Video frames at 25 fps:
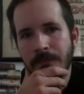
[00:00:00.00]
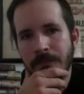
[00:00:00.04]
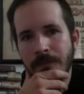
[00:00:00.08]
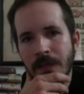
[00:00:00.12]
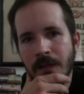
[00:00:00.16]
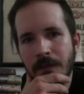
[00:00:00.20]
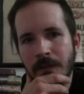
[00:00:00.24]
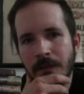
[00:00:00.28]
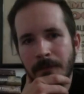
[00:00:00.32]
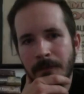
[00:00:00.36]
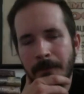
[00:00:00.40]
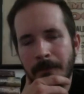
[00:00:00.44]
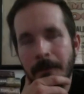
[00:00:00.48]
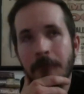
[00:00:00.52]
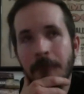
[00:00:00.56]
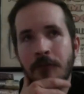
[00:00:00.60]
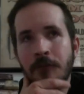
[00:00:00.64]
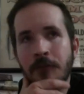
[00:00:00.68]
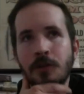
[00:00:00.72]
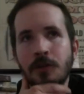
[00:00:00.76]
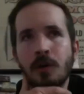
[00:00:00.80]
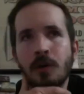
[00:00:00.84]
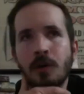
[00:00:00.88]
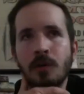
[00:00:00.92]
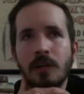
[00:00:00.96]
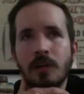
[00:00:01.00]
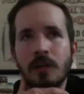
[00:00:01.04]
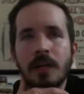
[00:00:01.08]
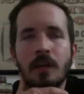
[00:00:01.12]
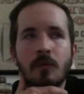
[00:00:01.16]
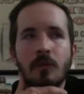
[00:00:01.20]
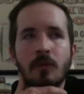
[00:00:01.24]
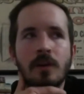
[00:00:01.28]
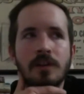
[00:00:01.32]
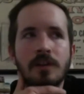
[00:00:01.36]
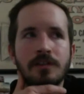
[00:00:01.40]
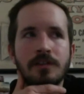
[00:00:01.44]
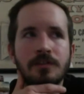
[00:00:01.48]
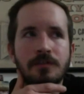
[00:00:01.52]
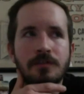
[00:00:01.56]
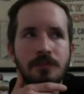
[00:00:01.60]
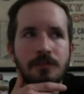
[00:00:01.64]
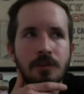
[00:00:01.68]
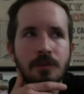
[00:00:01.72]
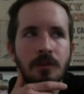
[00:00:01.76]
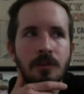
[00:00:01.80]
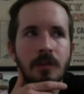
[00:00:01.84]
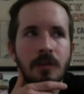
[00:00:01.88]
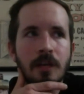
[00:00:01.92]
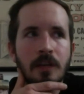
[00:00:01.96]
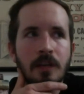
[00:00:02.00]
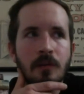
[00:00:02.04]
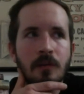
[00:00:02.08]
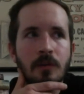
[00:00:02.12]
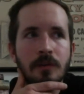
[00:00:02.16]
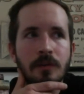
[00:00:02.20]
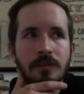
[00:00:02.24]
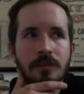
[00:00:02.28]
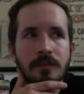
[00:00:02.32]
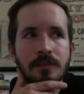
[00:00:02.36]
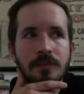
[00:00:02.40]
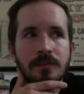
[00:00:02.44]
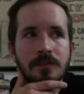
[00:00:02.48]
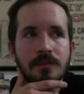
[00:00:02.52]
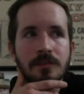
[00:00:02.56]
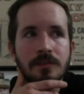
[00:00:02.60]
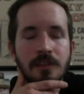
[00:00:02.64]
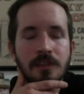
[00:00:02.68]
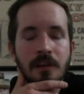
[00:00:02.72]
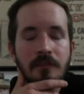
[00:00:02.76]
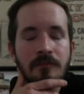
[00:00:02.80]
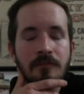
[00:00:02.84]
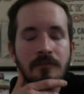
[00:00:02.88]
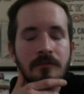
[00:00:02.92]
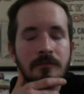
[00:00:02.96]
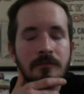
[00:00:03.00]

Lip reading: yeah, if you don't like Westerns, you'll like Quentin's stuff.